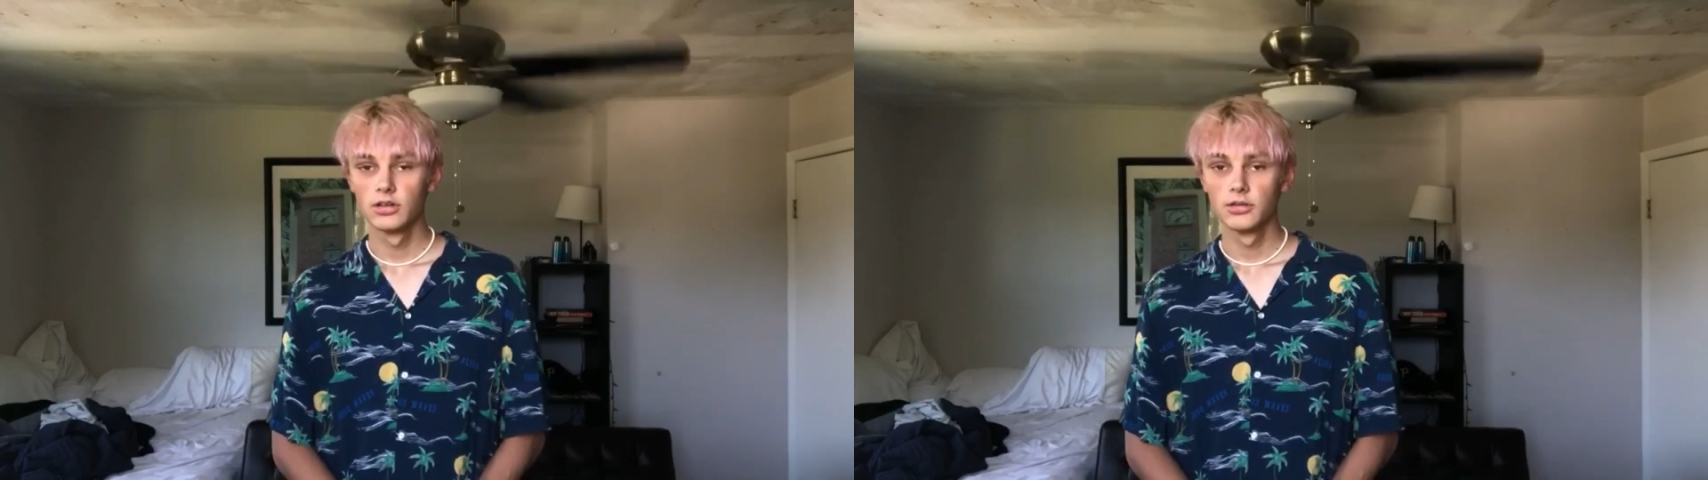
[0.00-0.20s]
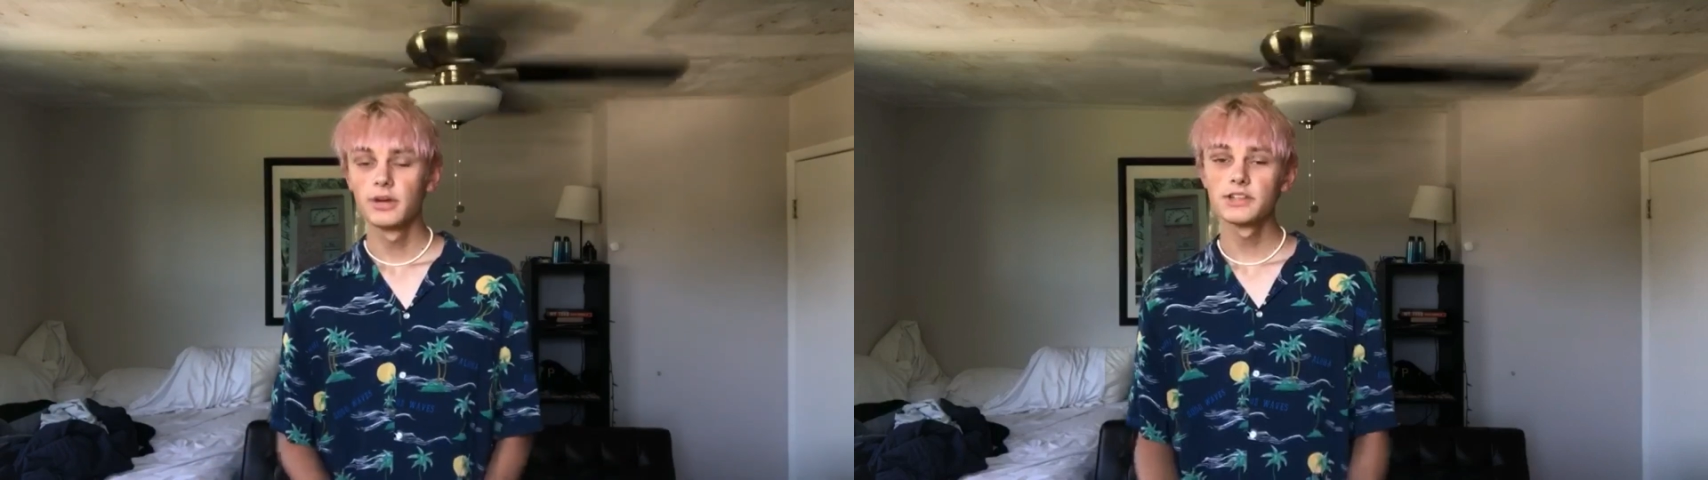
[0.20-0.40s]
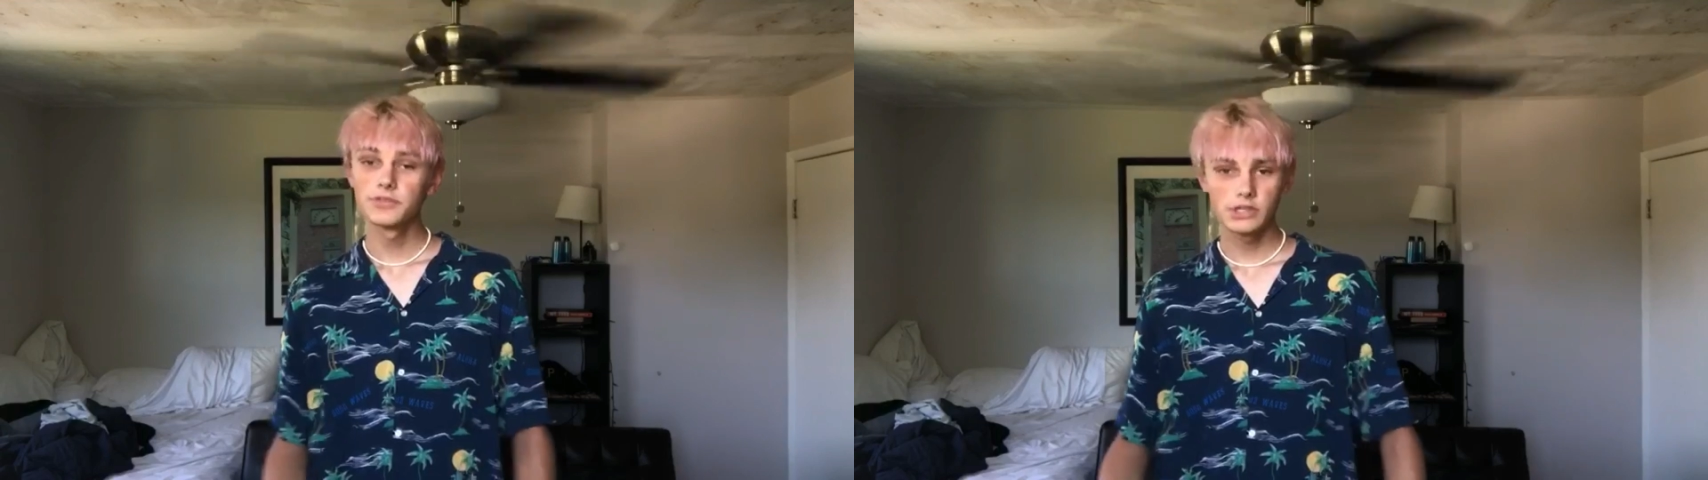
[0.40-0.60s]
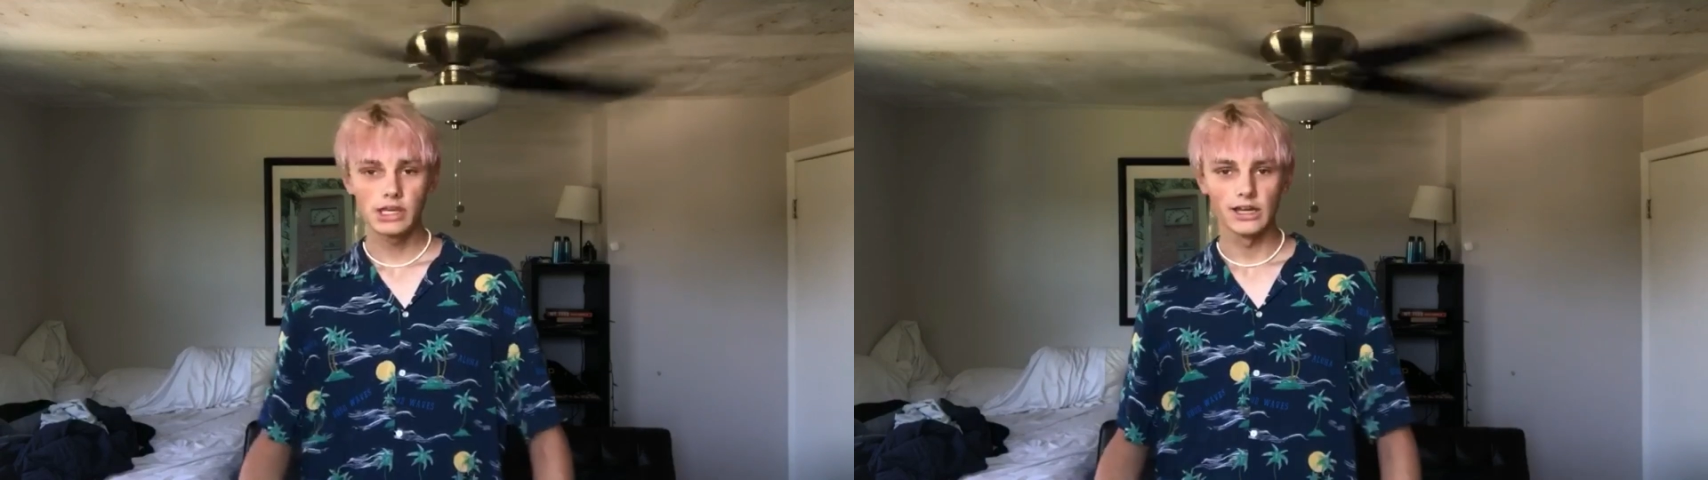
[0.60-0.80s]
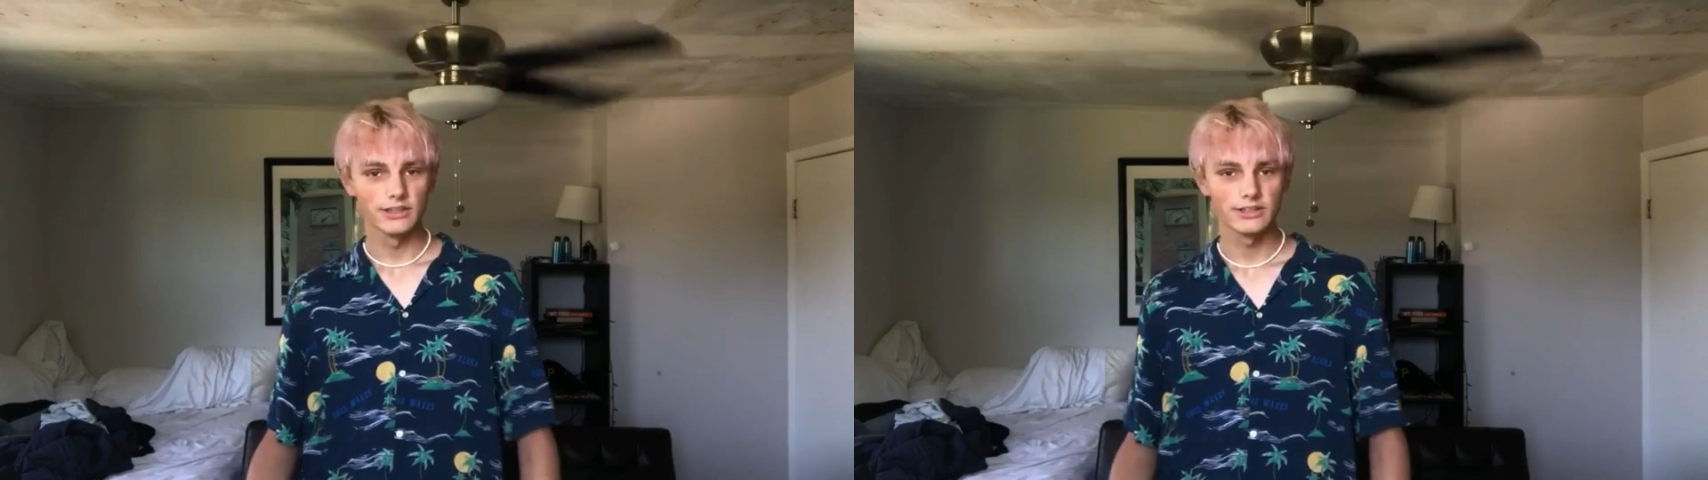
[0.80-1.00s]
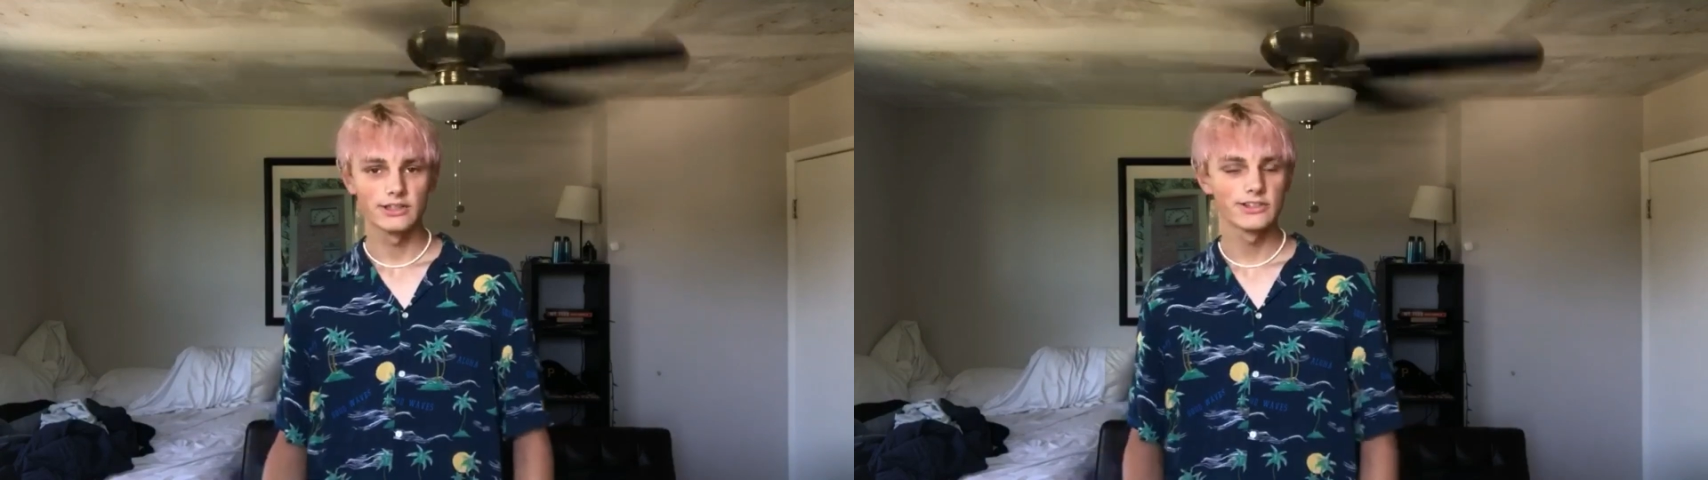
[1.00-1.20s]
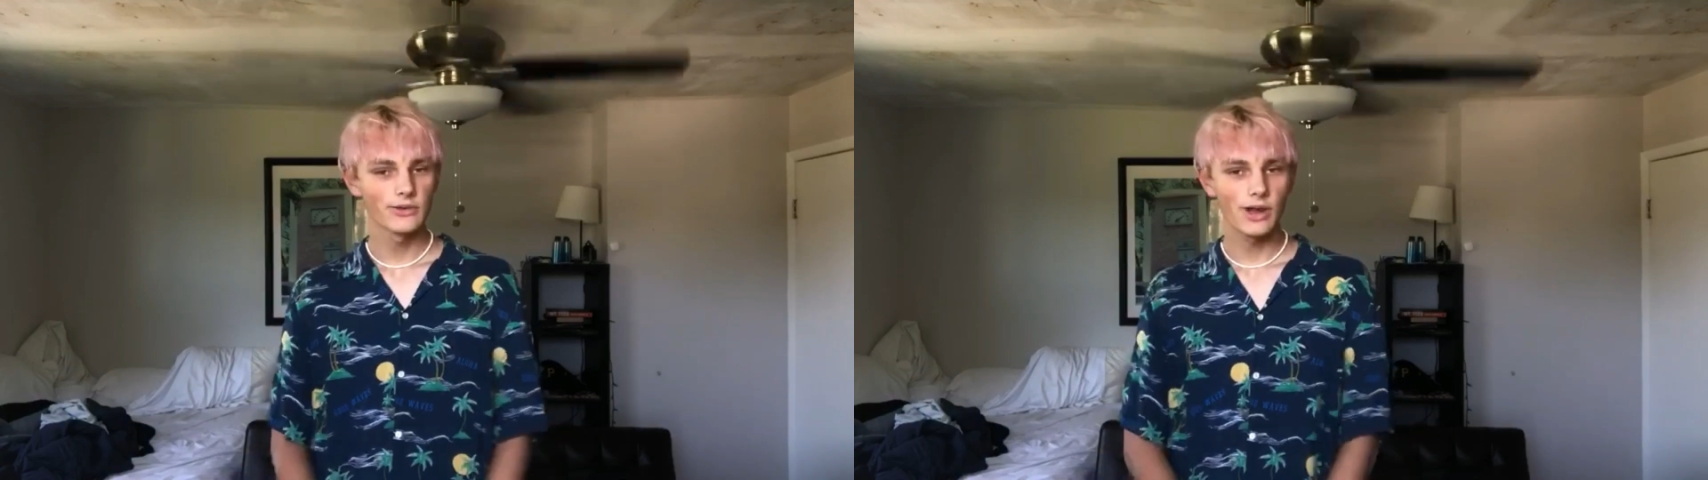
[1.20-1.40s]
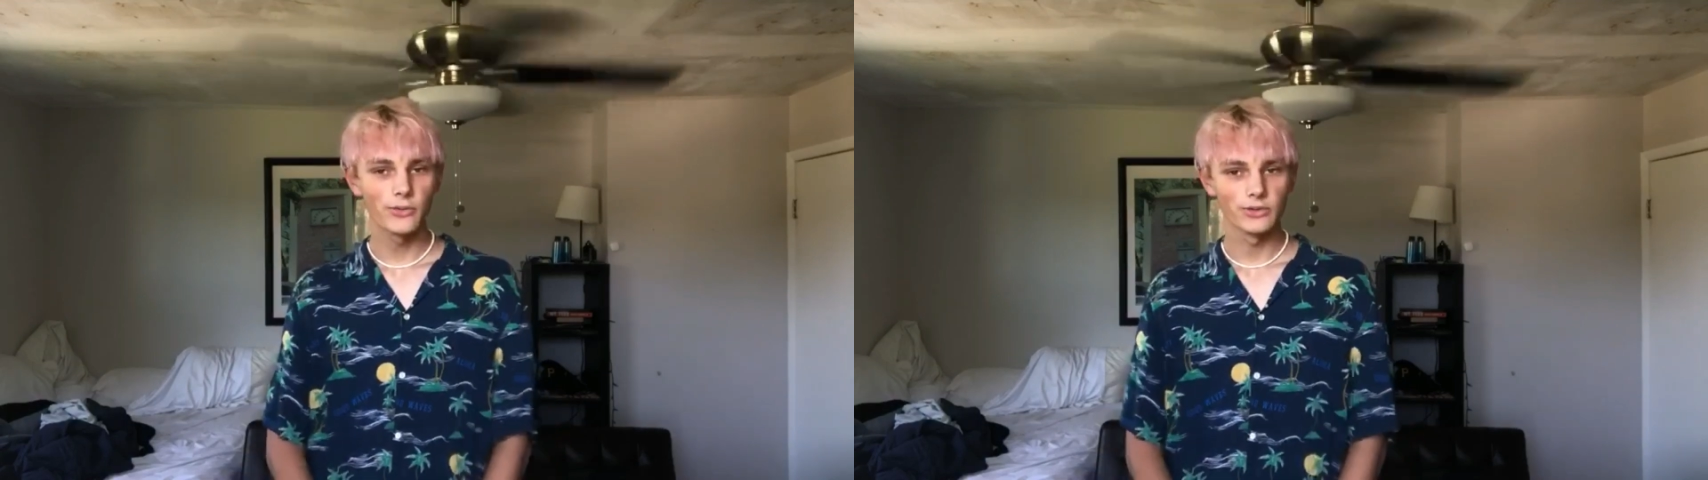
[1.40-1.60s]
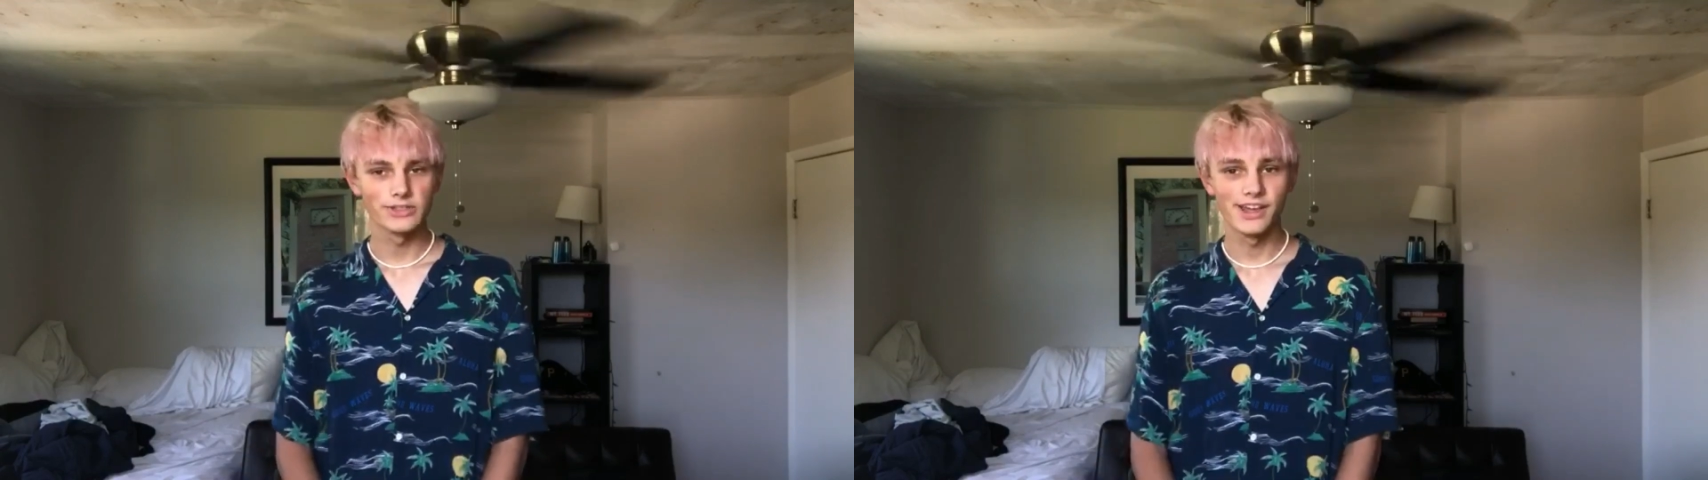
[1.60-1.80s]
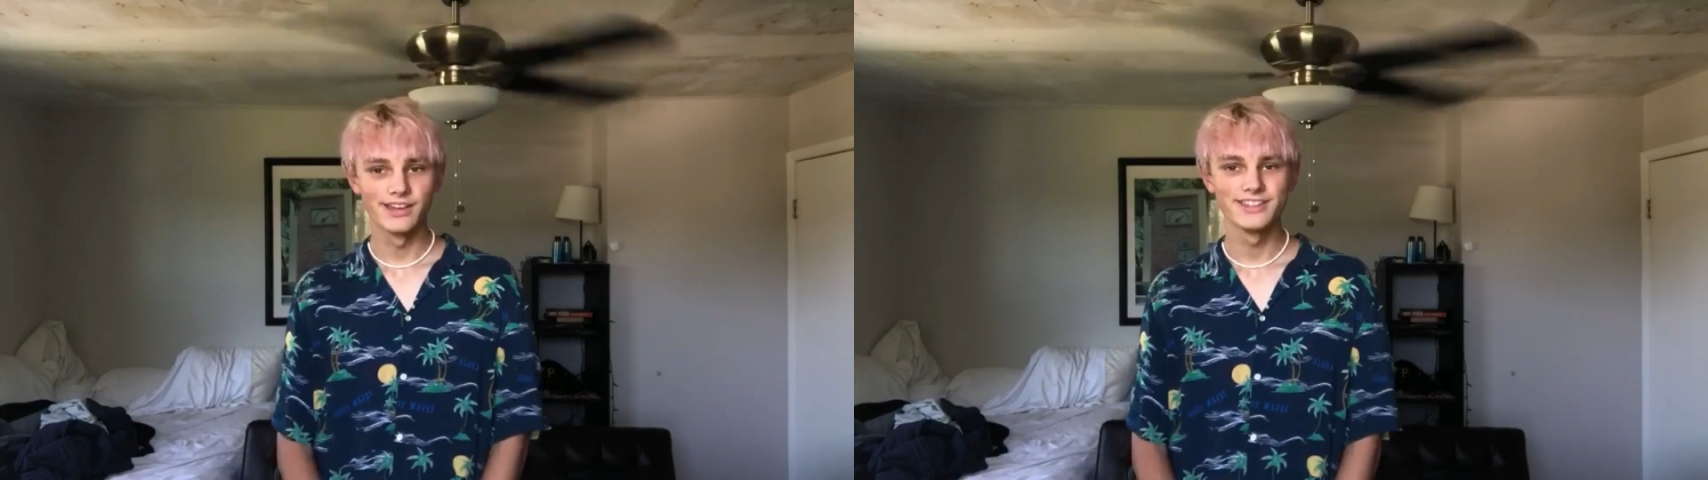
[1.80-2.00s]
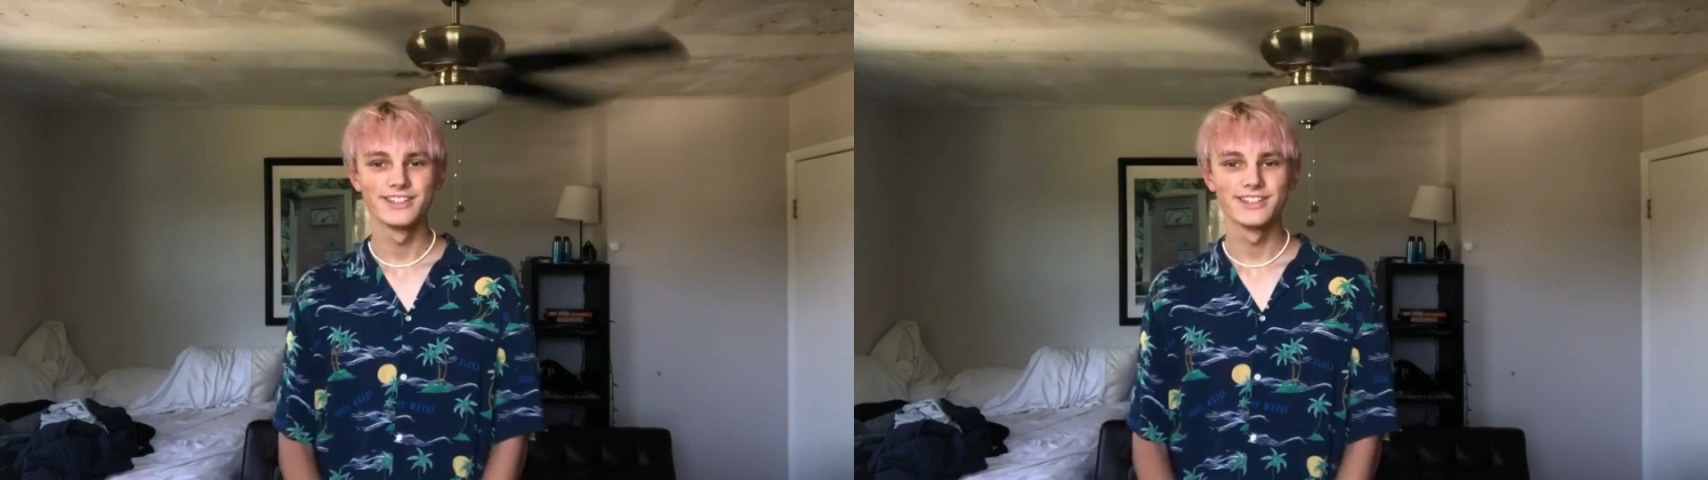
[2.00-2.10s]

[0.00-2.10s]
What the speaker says: but it's for you guys, so I will say it,